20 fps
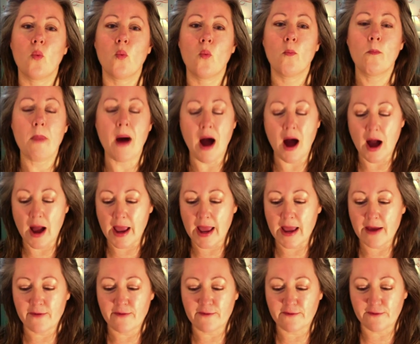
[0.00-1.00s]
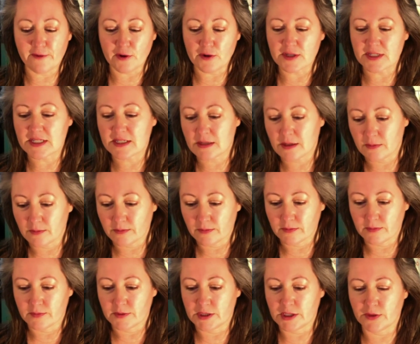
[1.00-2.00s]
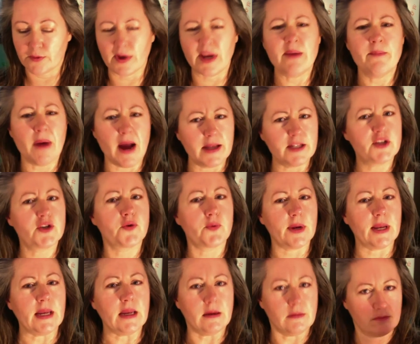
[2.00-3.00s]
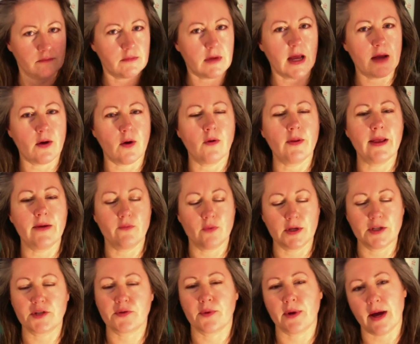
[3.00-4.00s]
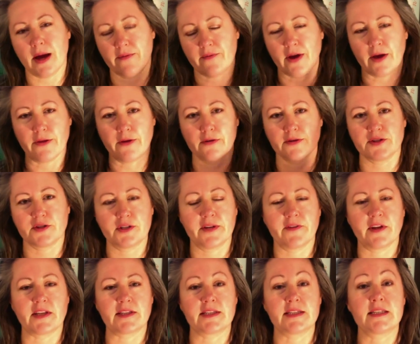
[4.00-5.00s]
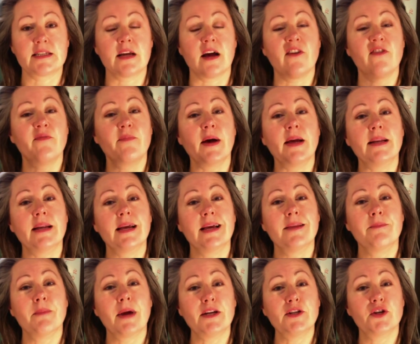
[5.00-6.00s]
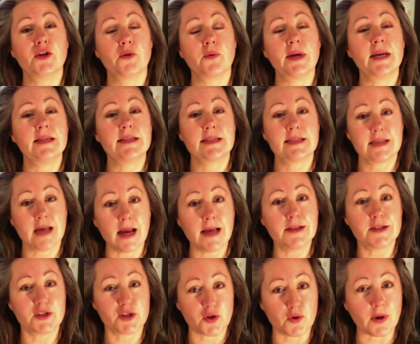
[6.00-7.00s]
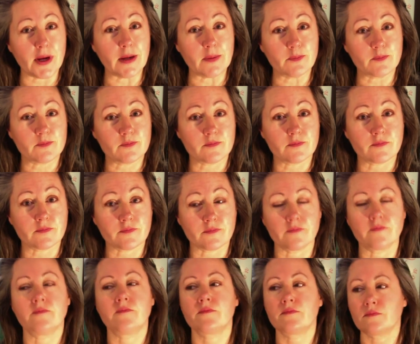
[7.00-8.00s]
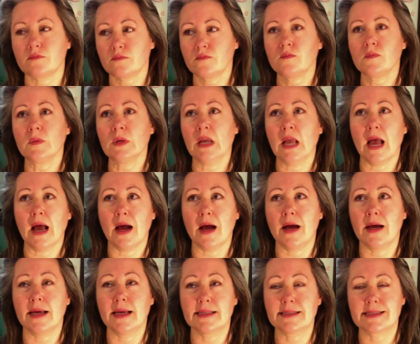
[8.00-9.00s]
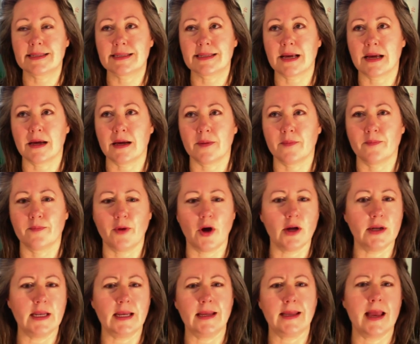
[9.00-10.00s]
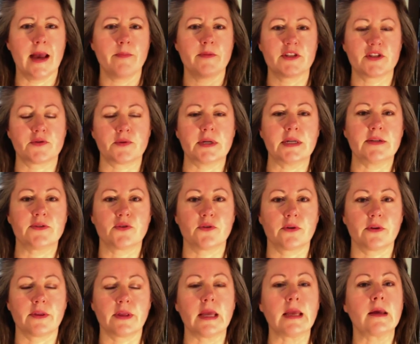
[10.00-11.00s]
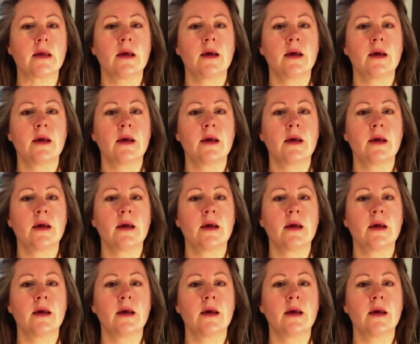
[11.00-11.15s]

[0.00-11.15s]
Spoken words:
My first degree, I only have one degree, I have other certificates and stuff, but my degree is a science degree. It's botany, chemistry sort of thing.